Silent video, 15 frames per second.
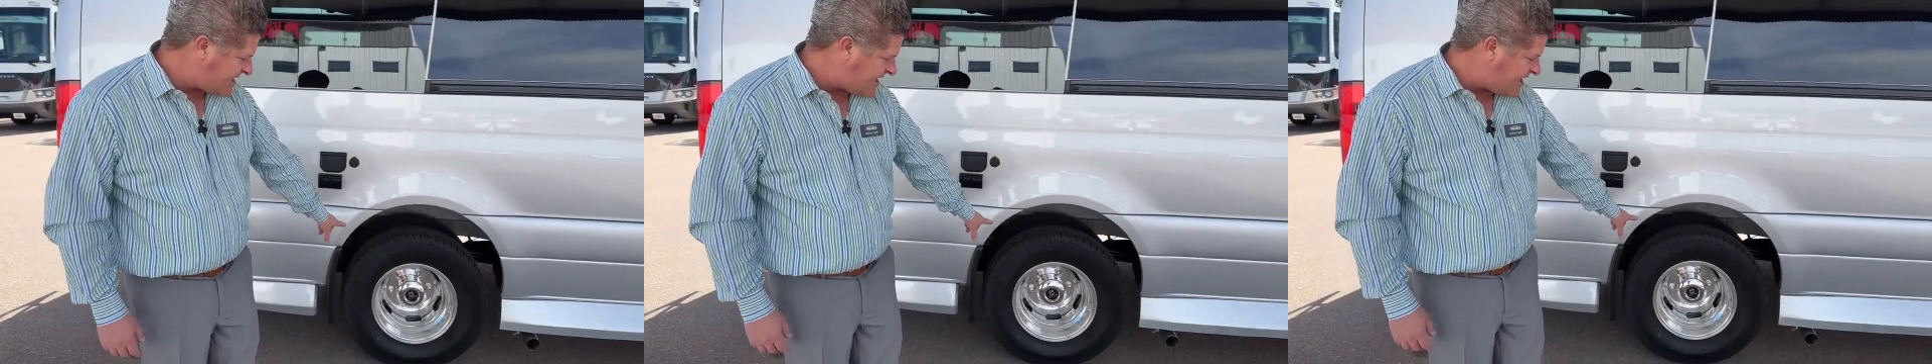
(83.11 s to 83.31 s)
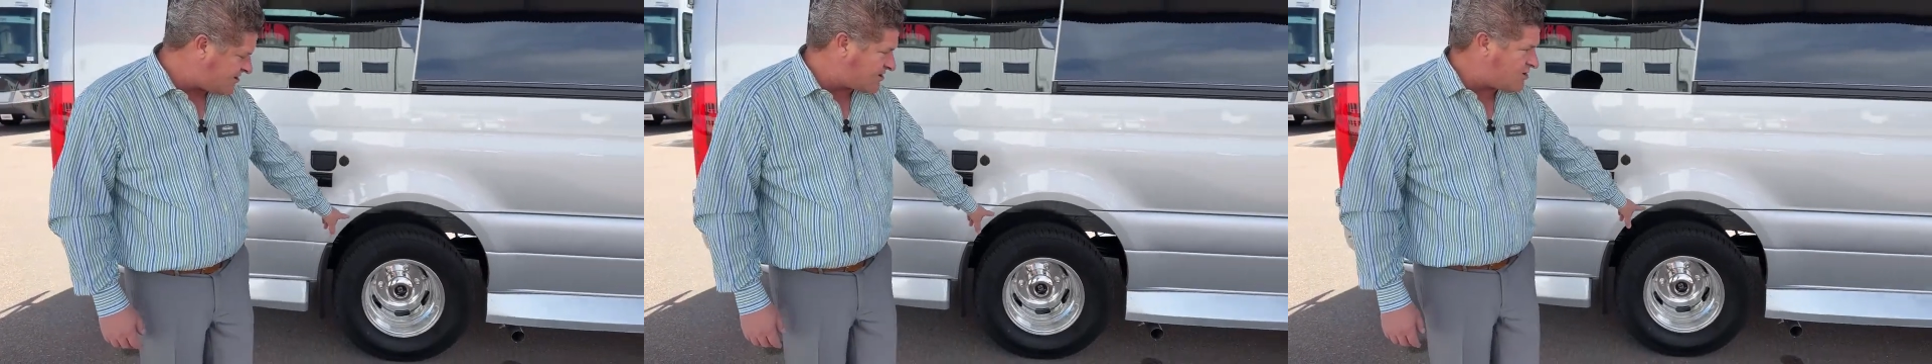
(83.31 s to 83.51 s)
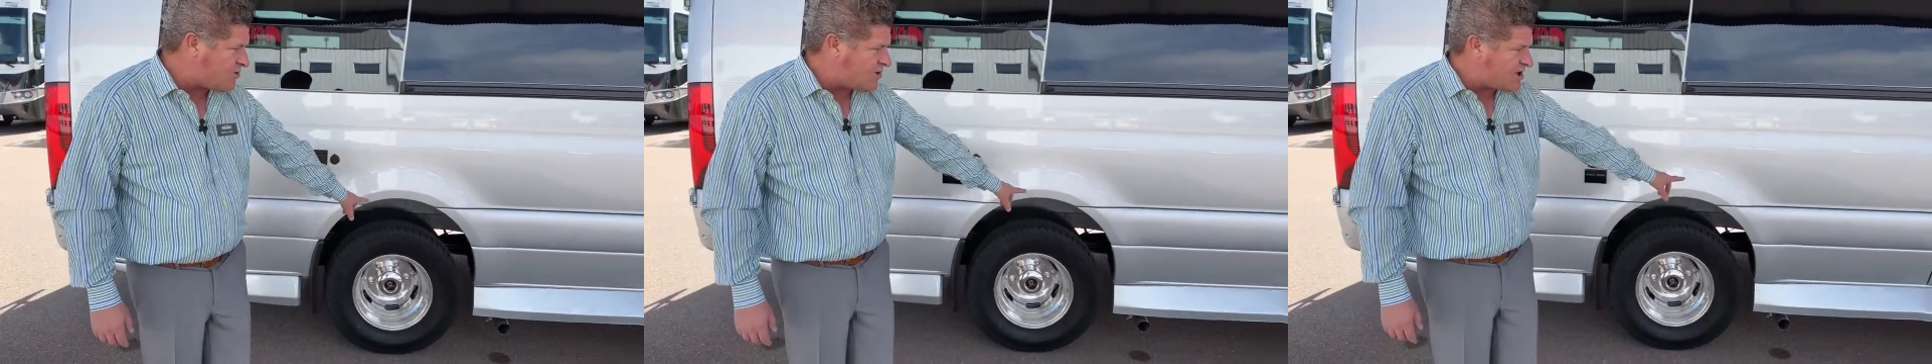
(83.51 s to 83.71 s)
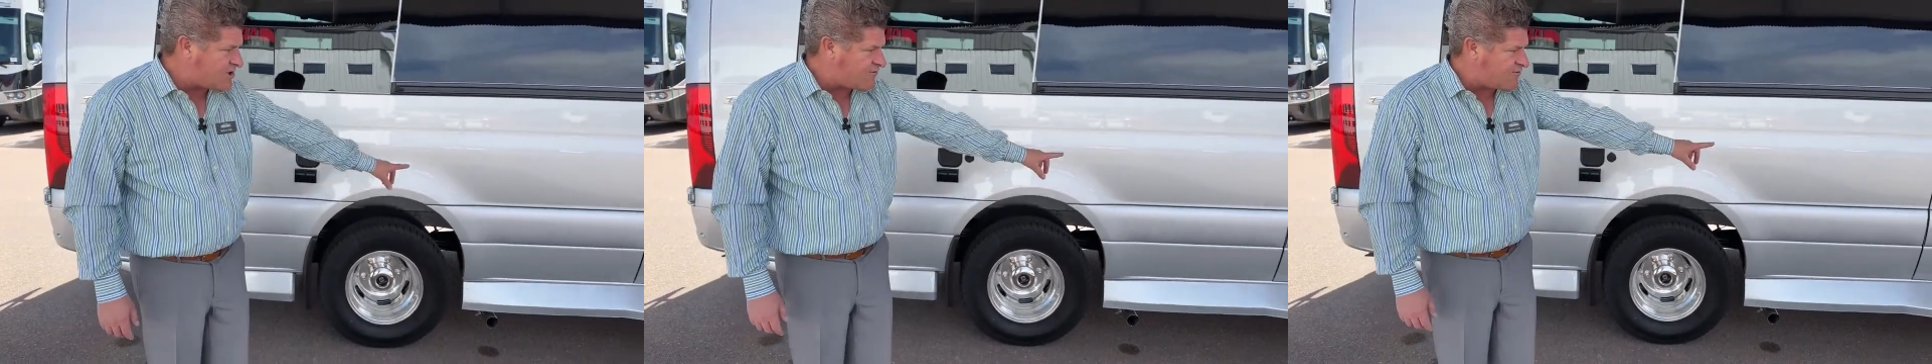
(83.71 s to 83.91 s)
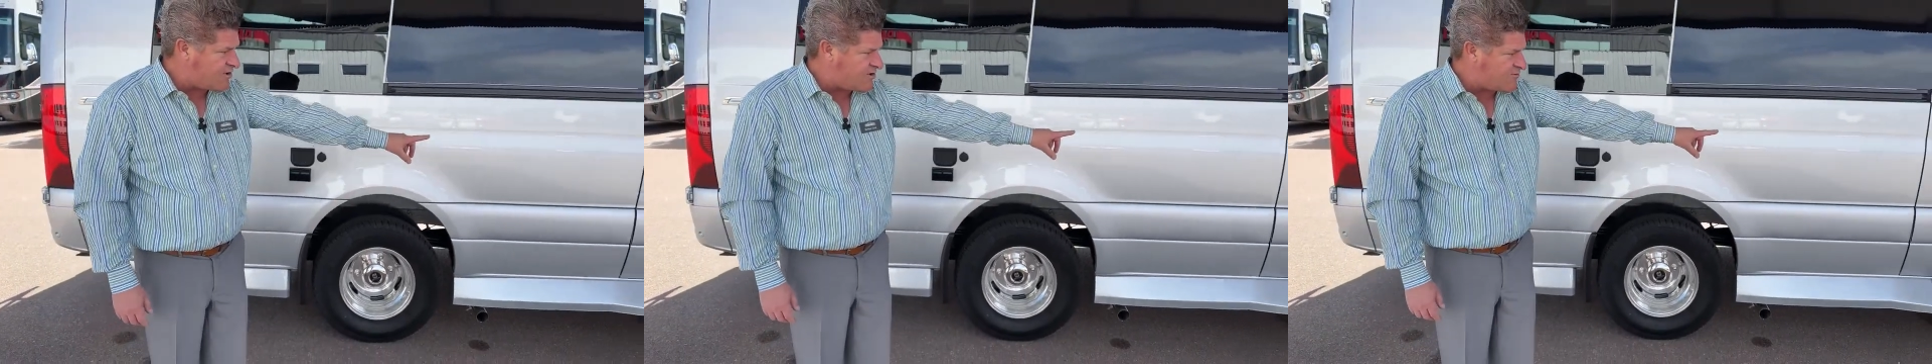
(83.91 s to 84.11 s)
Alcoa
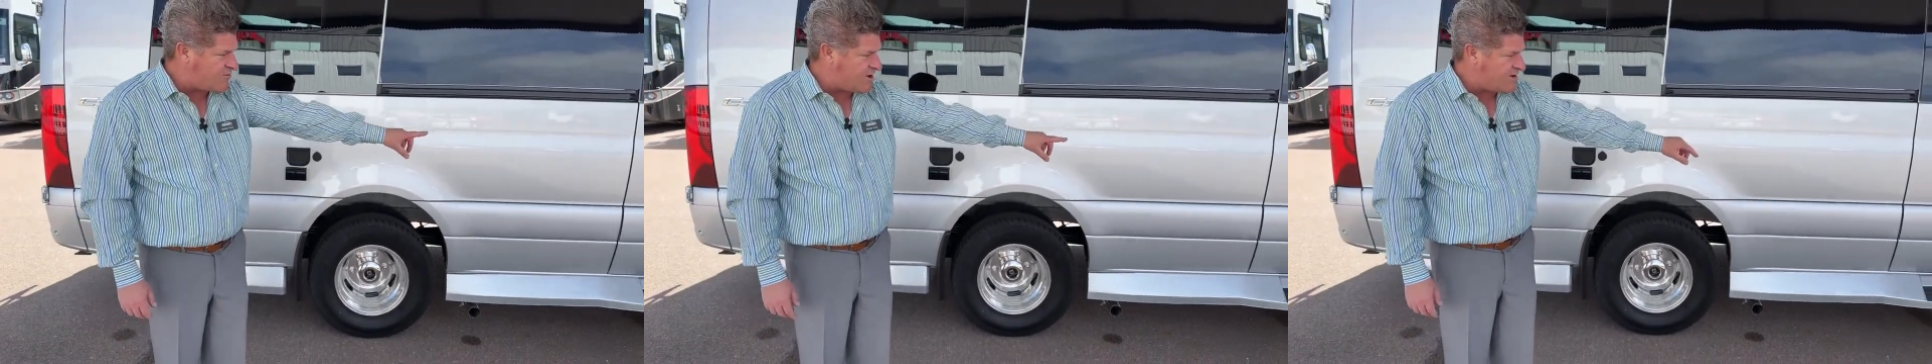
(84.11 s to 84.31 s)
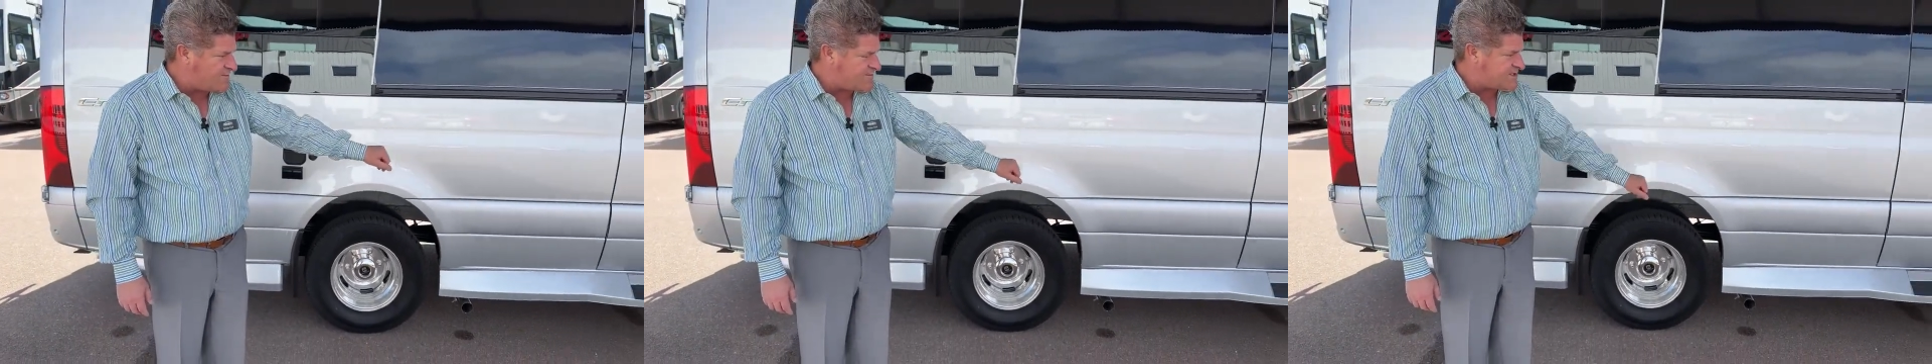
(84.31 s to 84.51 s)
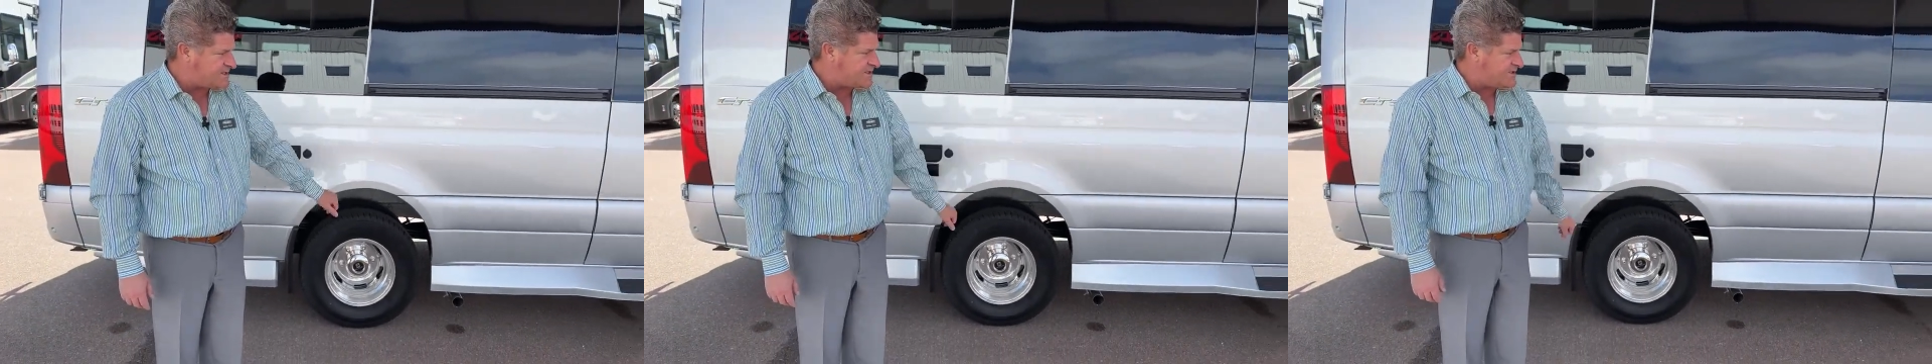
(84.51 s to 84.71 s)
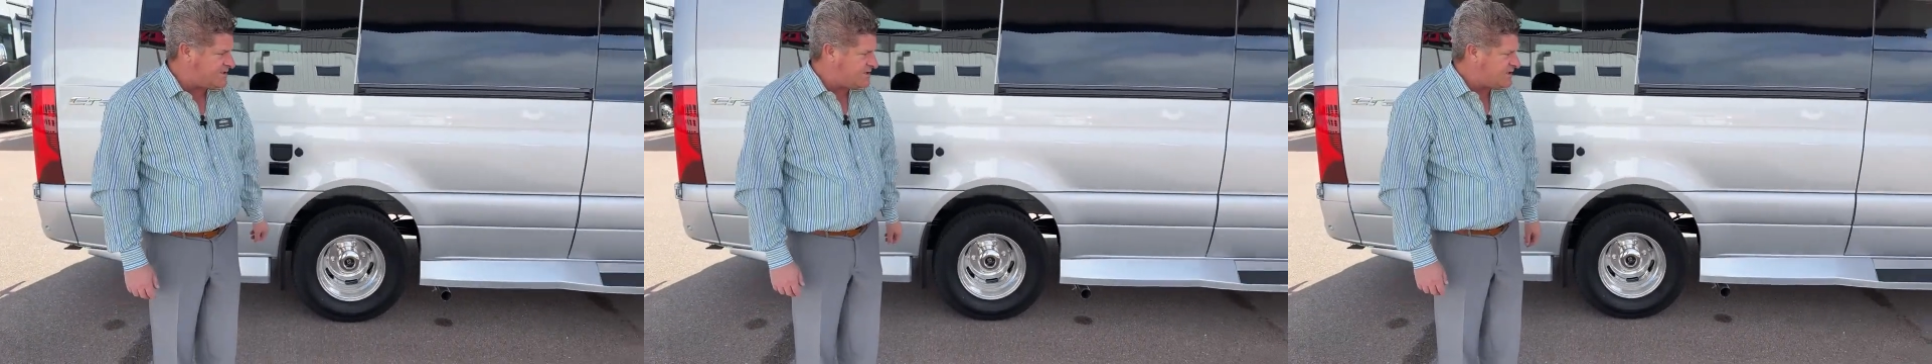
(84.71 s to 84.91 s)
chrome rims.